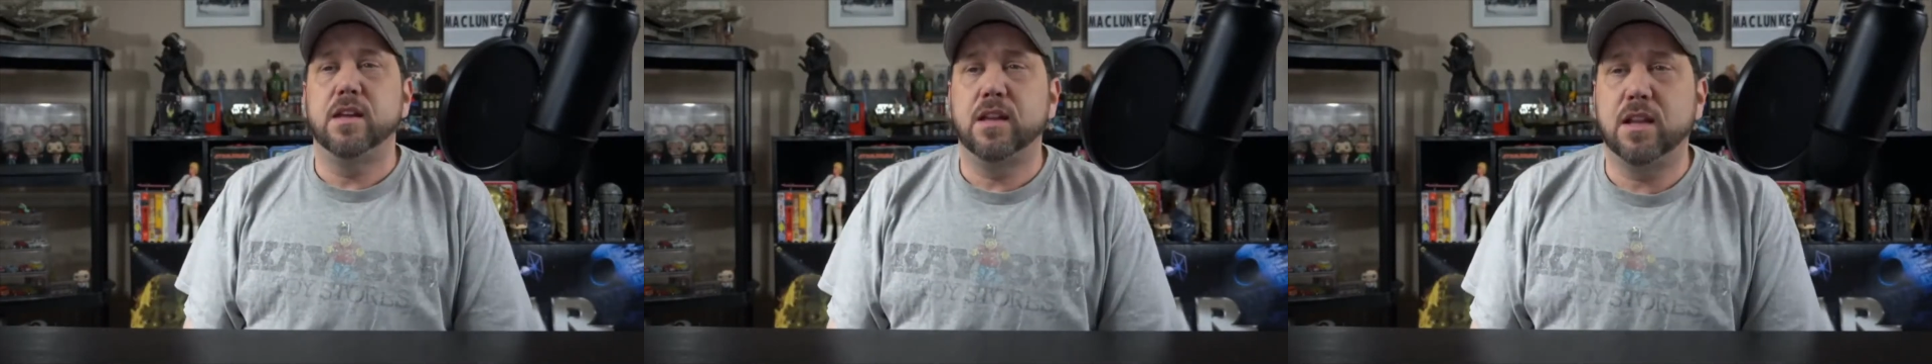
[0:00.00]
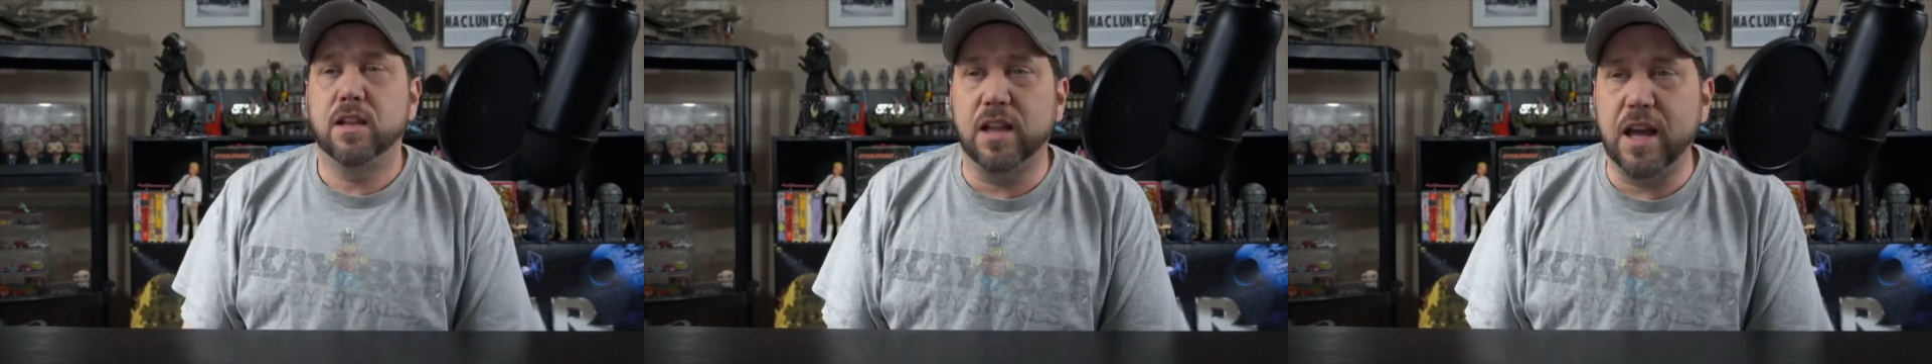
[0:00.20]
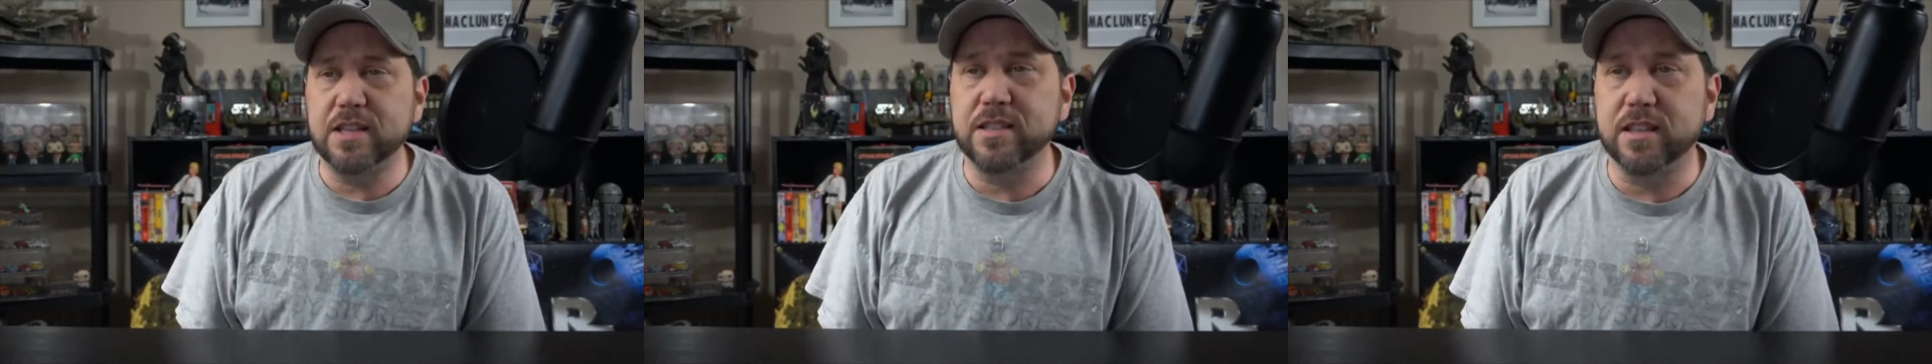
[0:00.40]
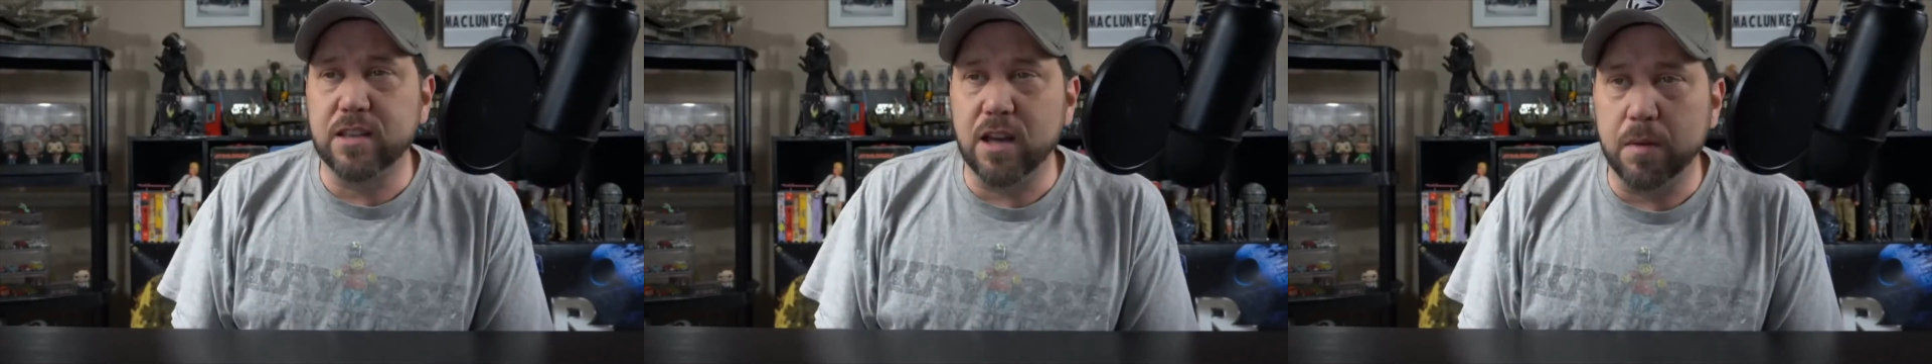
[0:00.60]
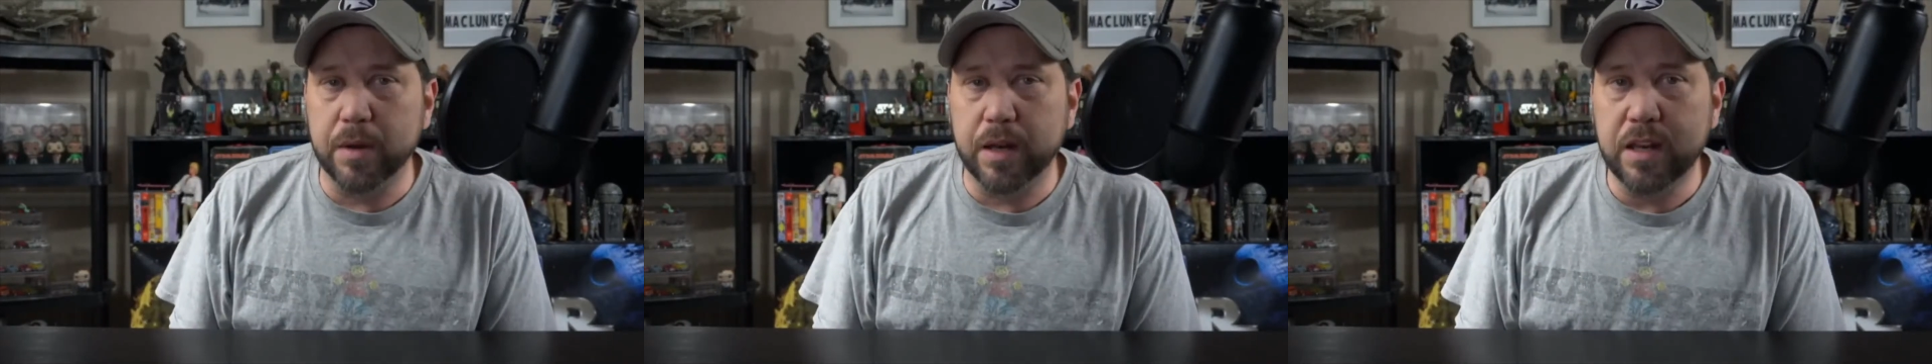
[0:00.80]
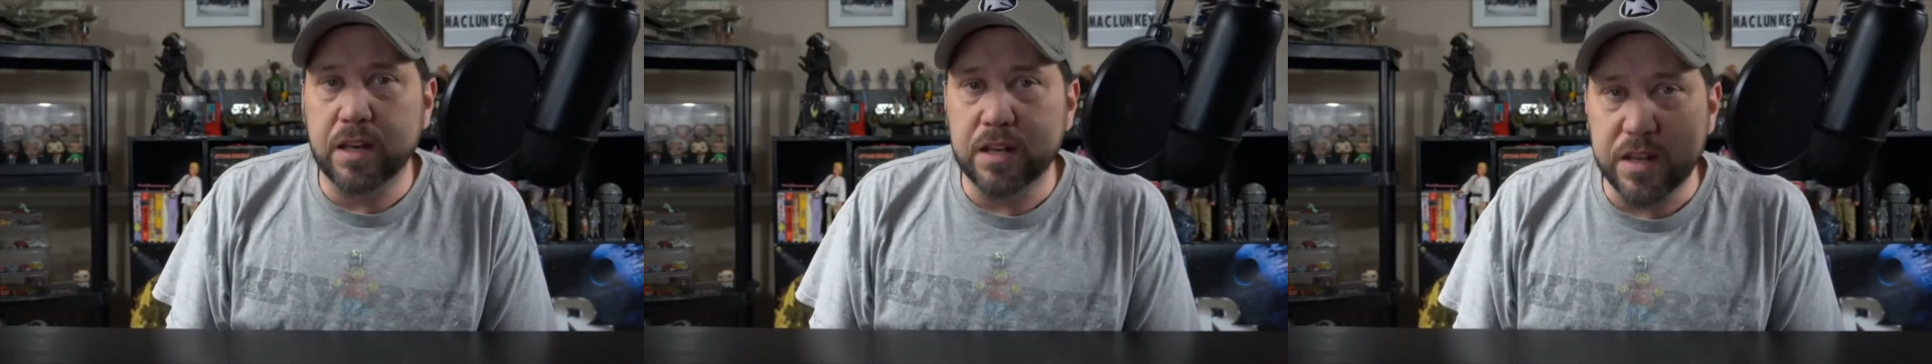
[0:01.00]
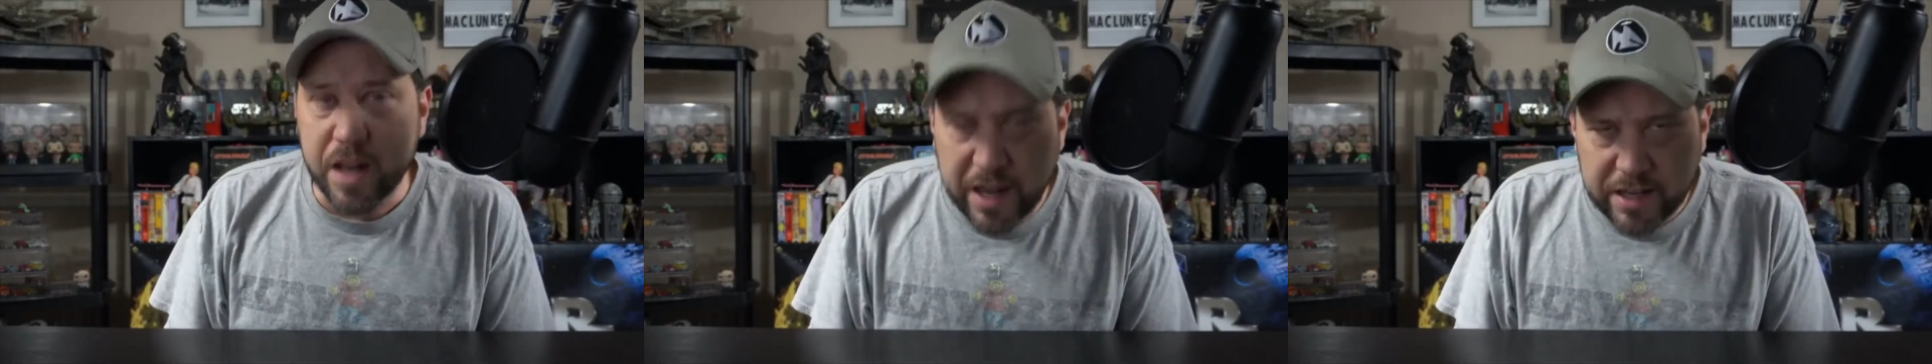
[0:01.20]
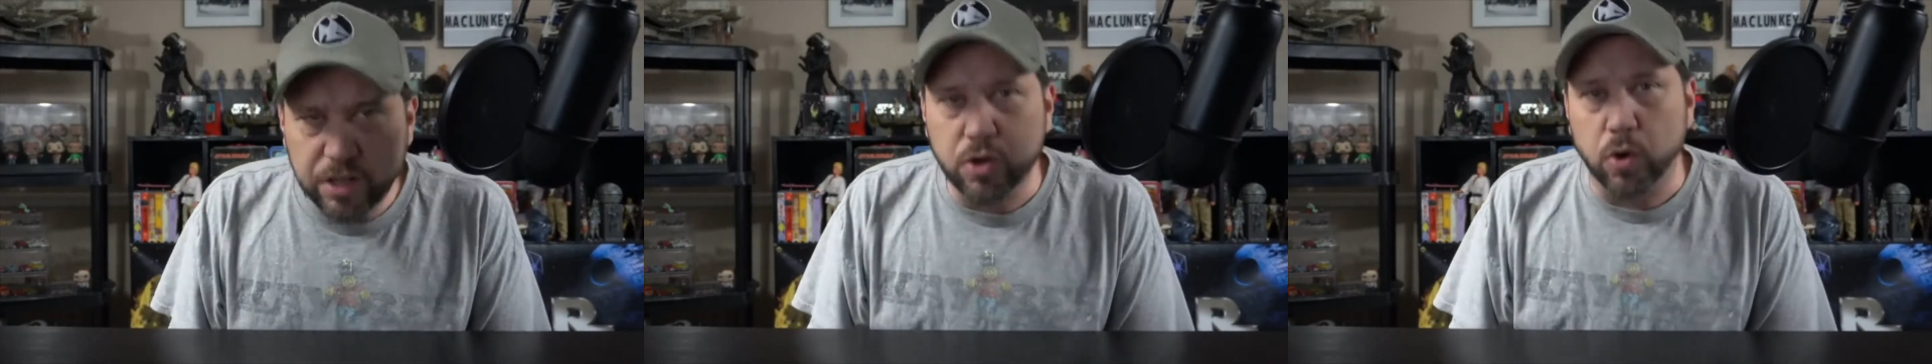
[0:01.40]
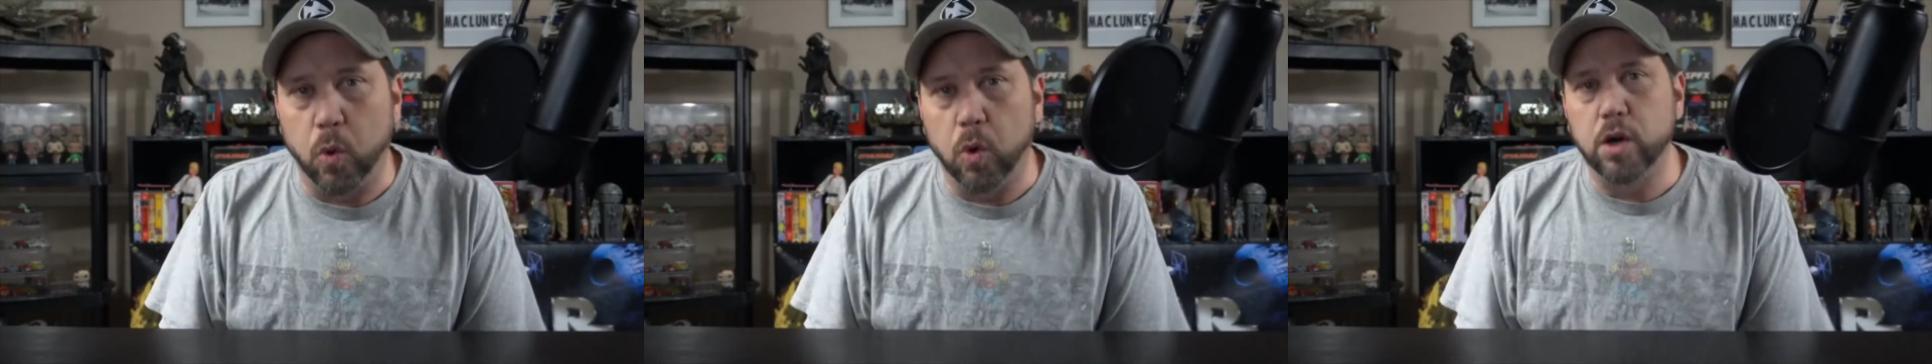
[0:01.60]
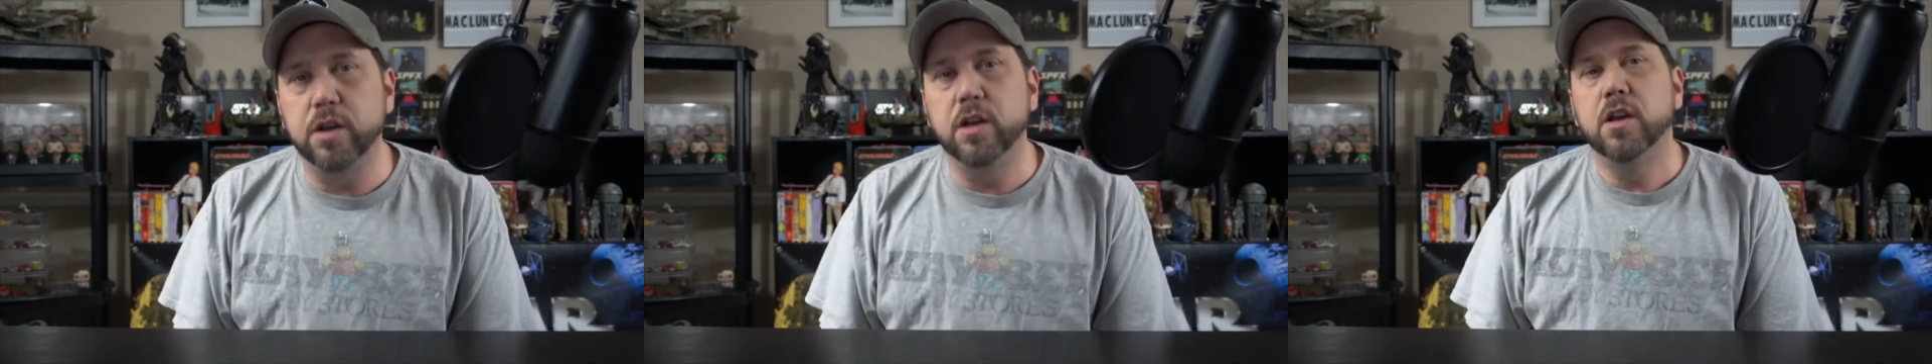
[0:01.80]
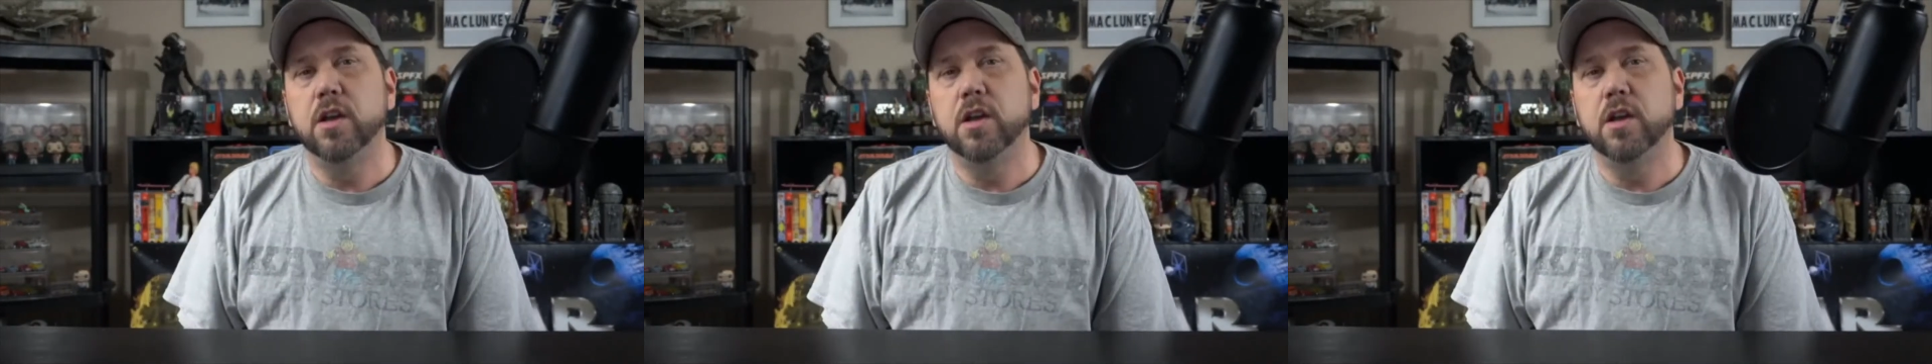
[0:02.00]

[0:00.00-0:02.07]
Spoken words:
Night Court.